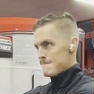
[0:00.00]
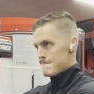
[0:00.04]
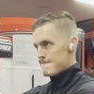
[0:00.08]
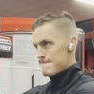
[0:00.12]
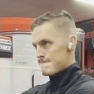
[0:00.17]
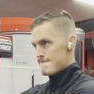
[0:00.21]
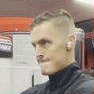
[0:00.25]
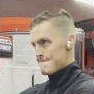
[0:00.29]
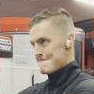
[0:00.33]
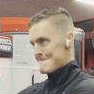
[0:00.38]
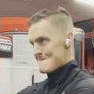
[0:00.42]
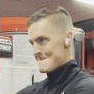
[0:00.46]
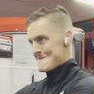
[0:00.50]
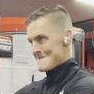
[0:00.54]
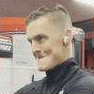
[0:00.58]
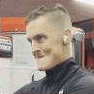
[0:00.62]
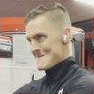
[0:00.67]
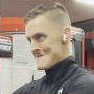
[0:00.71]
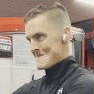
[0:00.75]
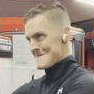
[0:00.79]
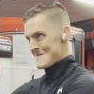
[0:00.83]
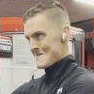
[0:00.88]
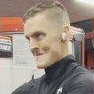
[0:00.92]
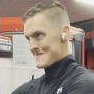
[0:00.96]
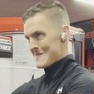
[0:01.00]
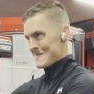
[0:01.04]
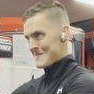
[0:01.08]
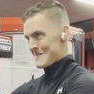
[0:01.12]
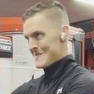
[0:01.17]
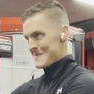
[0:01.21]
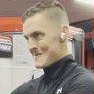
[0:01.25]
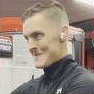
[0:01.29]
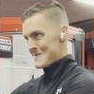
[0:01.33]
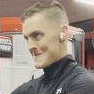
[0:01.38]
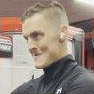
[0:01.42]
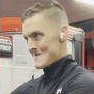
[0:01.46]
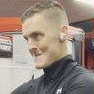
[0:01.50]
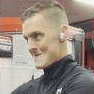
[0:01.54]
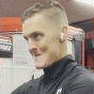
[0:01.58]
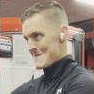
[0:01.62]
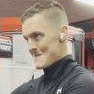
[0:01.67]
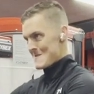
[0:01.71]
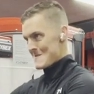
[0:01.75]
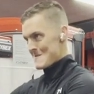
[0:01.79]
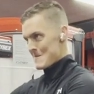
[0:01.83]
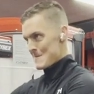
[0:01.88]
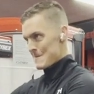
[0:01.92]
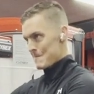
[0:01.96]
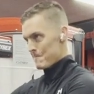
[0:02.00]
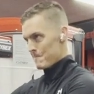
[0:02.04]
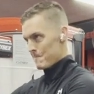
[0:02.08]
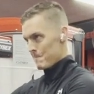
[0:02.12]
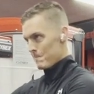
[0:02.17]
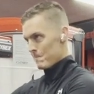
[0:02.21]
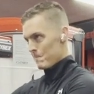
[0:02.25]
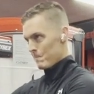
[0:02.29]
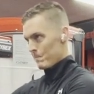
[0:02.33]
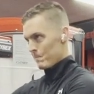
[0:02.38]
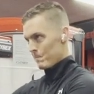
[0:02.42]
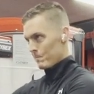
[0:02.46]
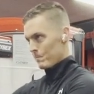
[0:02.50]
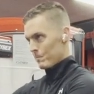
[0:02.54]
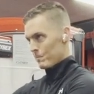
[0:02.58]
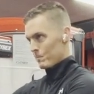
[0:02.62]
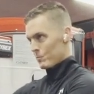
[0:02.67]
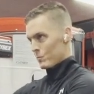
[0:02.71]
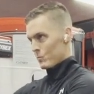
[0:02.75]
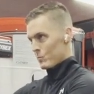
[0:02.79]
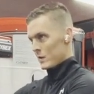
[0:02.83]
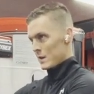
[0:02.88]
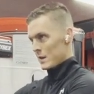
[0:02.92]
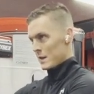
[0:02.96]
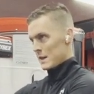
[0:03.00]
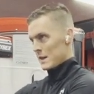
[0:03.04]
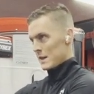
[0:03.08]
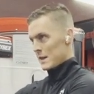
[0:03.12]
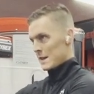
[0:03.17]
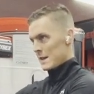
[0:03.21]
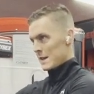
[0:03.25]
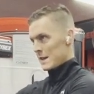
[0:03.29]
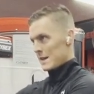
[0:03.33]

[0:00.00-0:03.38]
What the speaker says: (no one is talking)